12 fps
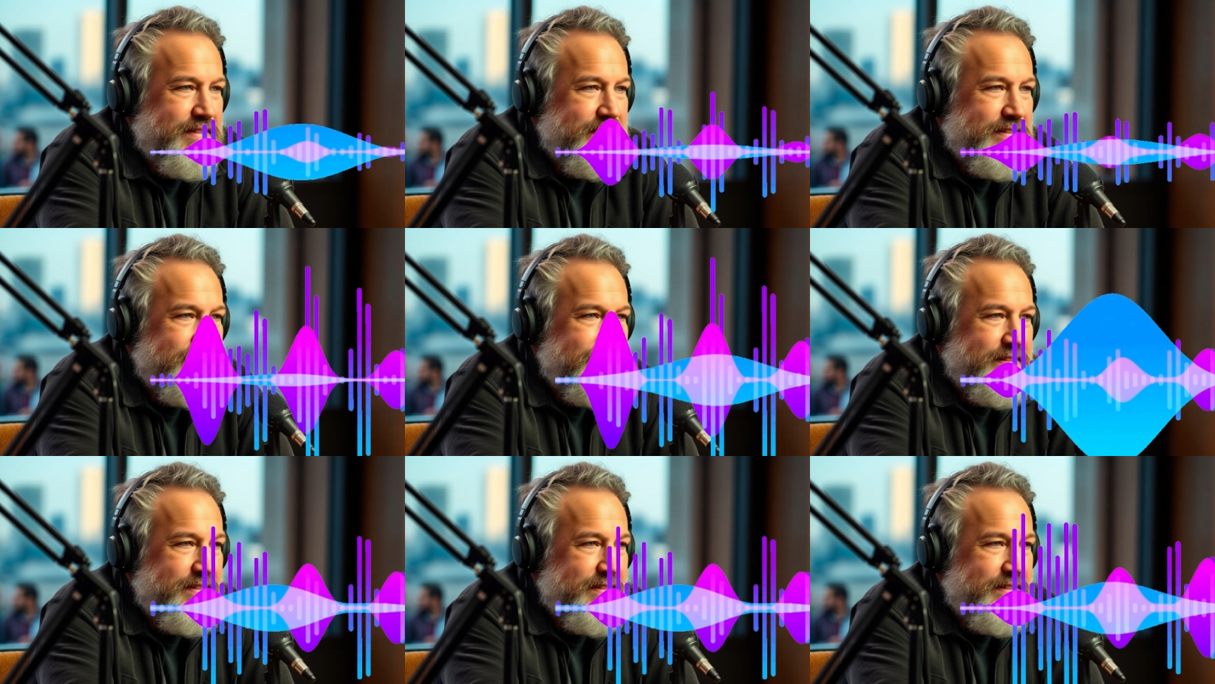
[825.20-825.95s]
So it's
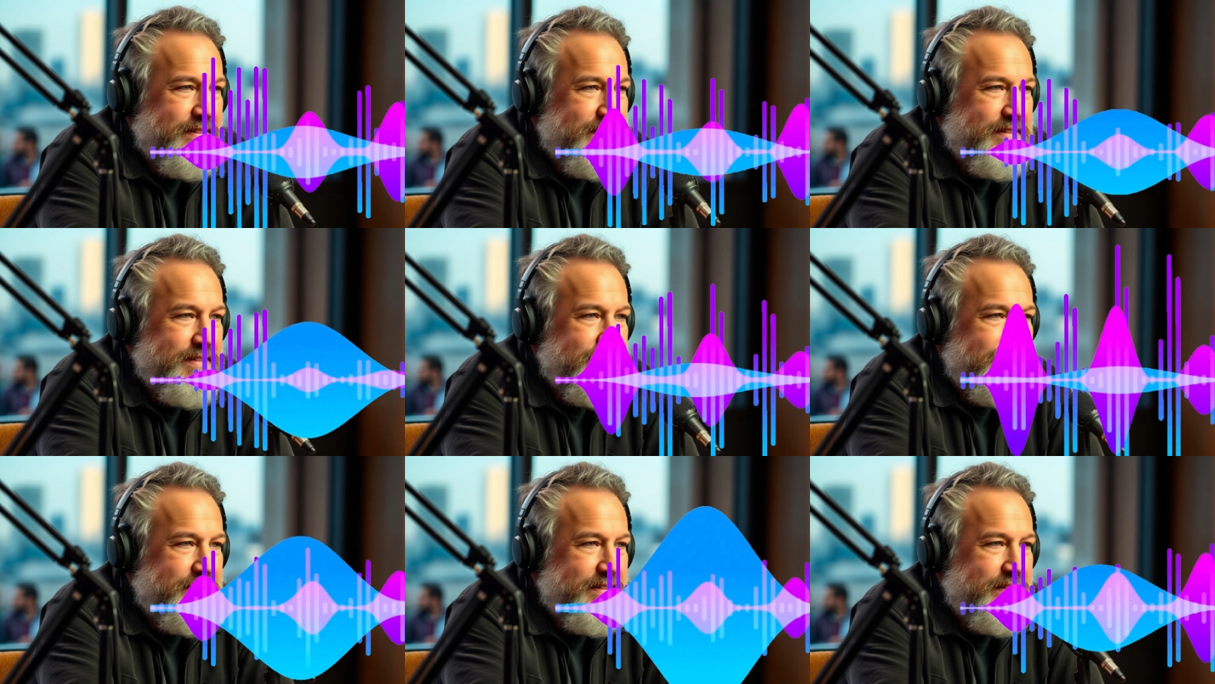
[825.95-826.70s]
like you're
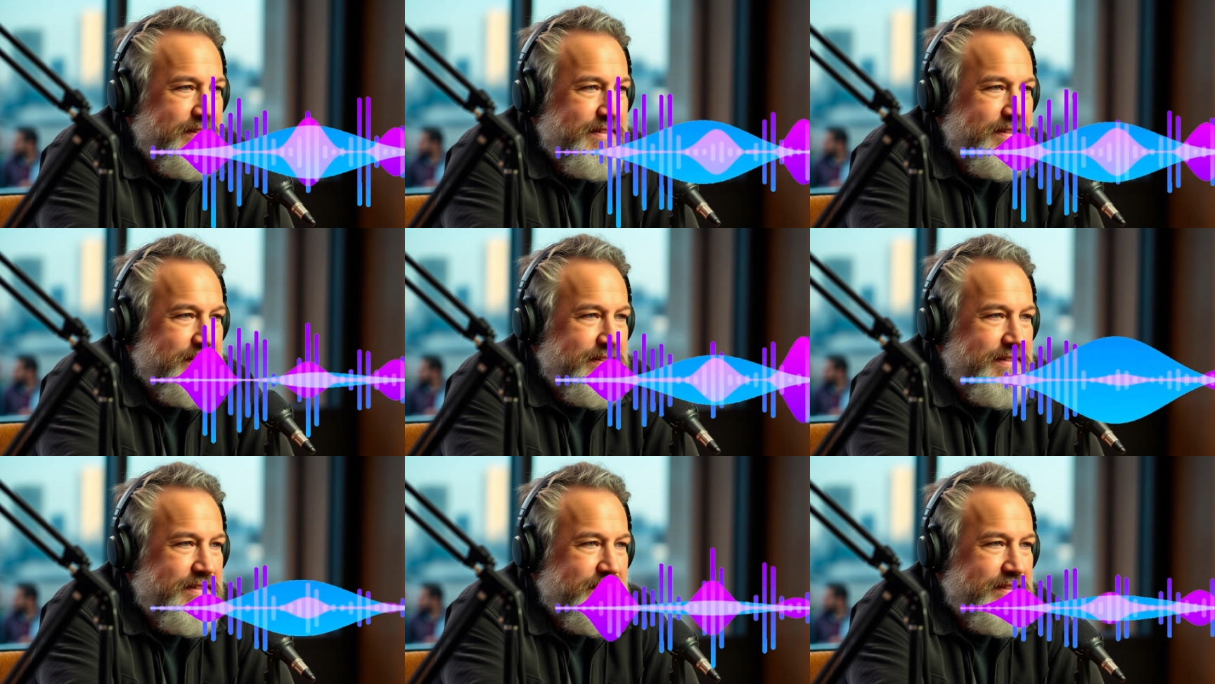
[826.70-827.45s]
going from just
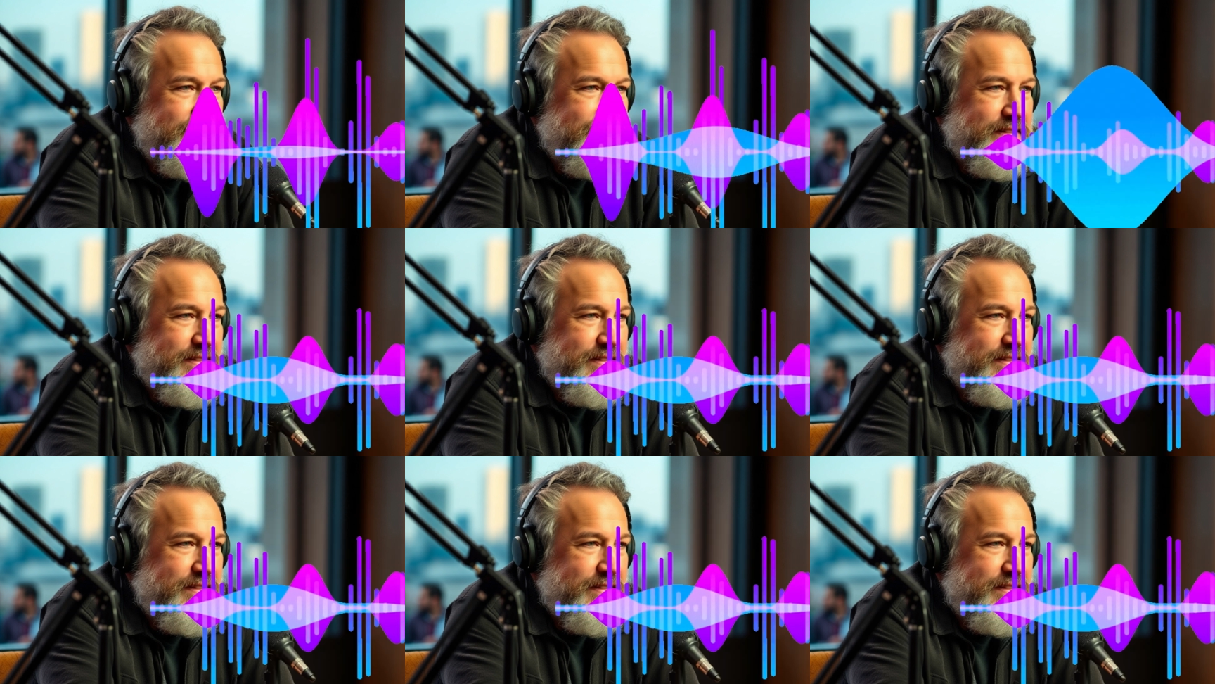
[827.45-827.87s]
enjoying it